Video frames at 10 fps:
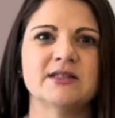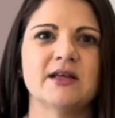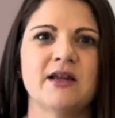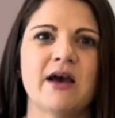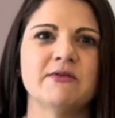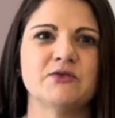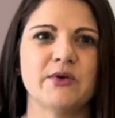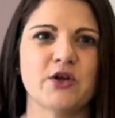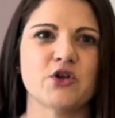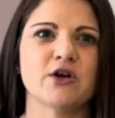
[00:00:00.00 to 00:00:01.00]
And I was
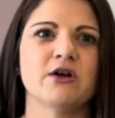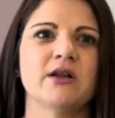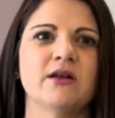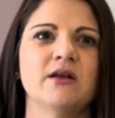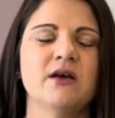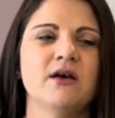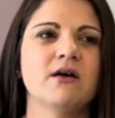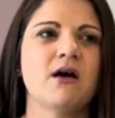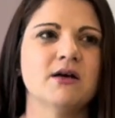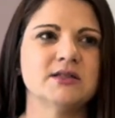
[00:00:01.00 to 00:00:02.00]
reassured, and
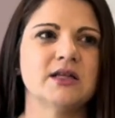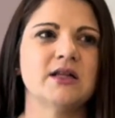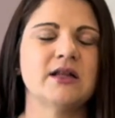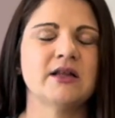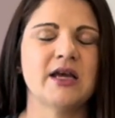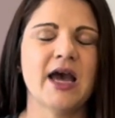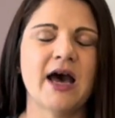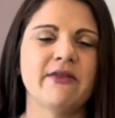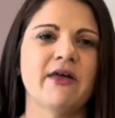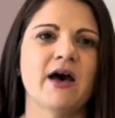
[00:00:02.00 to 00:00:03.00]
constantly
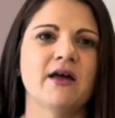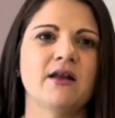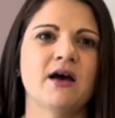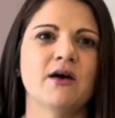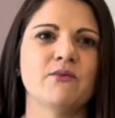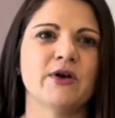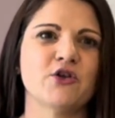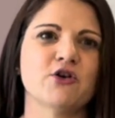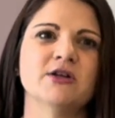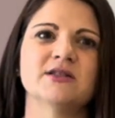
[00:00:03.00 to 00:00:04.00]
had that
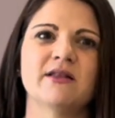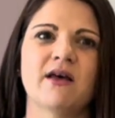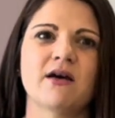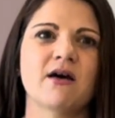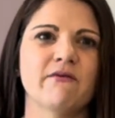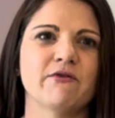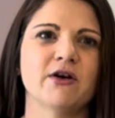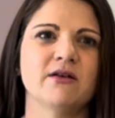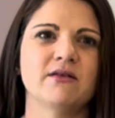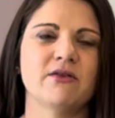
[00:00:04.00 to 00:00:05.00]
reassurance and that
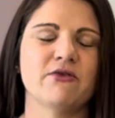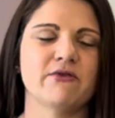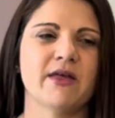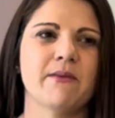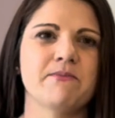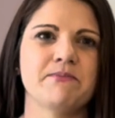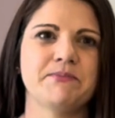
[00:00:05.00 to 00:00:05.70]
comfort through them.